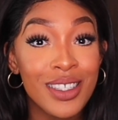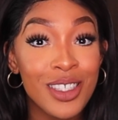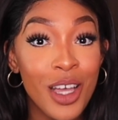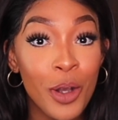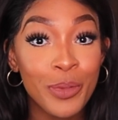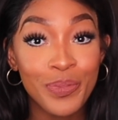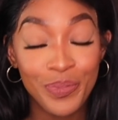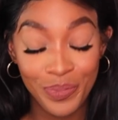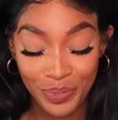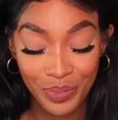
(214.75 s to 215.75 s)
So
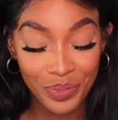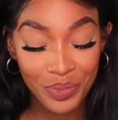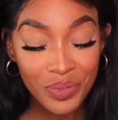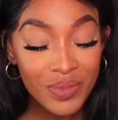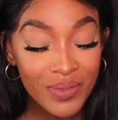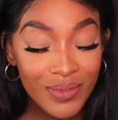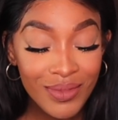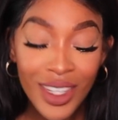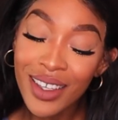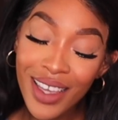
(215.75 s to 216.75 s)

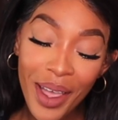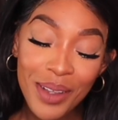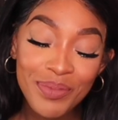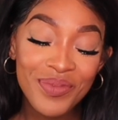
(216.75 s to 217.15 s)
yeah,